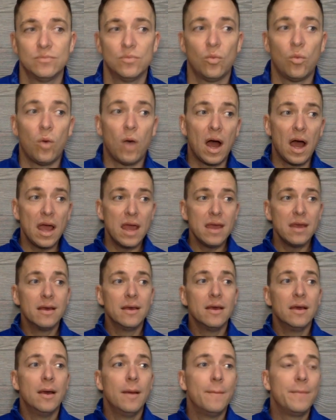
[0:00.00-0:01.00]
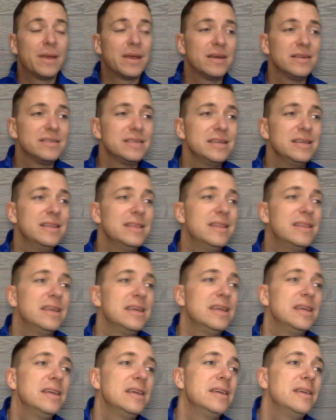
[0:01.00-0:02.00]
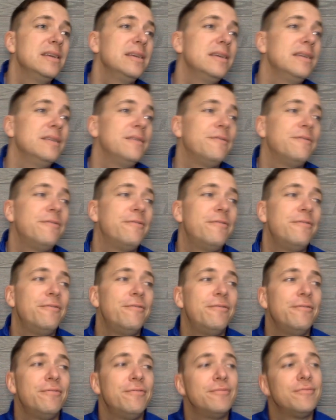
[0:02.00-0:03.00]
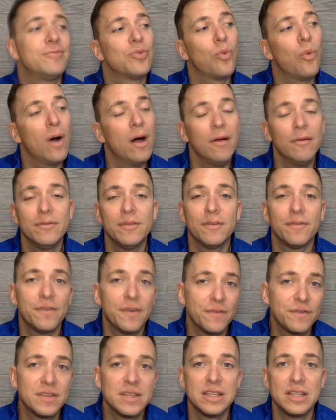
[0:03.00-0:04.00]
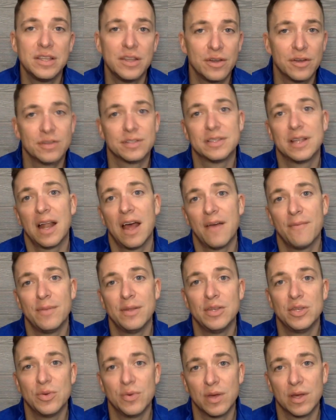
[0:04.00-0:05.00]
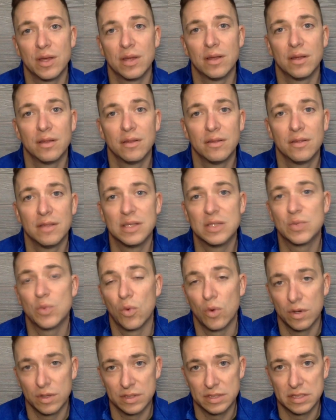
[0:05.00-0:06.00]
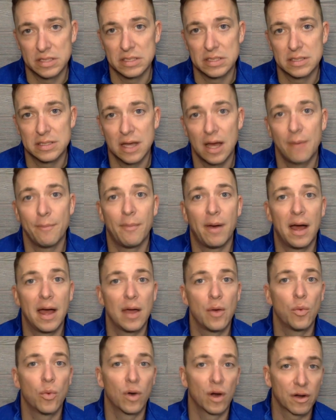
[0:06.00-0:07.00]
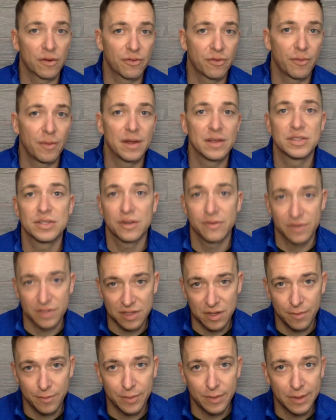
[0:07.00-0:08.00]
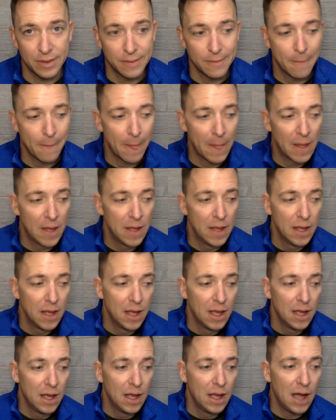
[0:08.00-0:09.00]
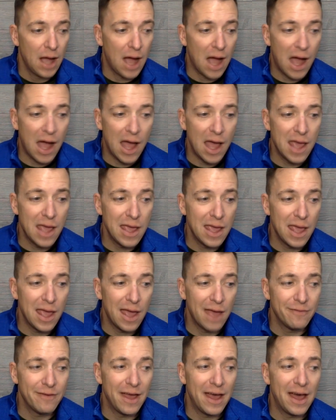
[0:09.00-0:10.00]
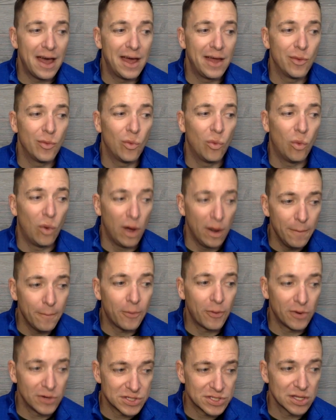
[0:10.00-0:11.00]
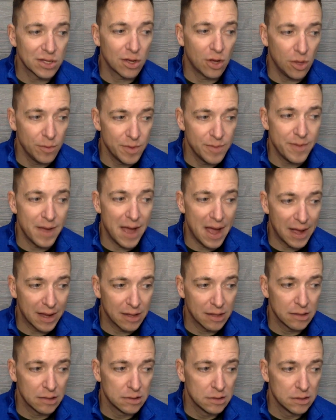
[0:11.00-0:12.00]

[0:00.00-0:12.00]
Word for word: Why? Because in the 12 to 15 years that I've been doing these warranties on my work for my service company, I have had one person call me back,